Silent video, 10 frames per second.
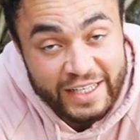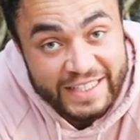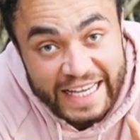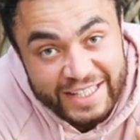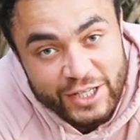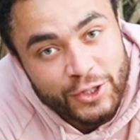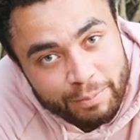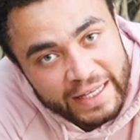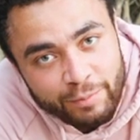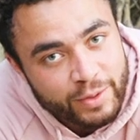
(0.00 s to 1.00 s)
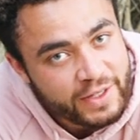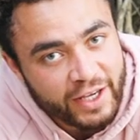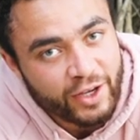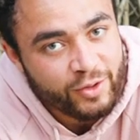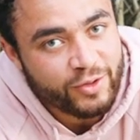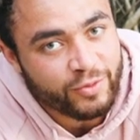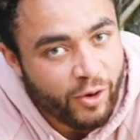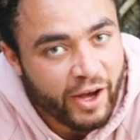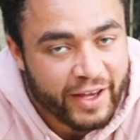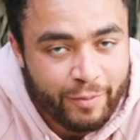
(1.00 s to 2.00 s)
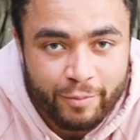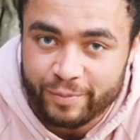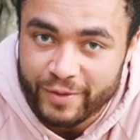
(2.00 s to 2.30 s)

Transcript: Let's get to the meat and potatoes of why I'm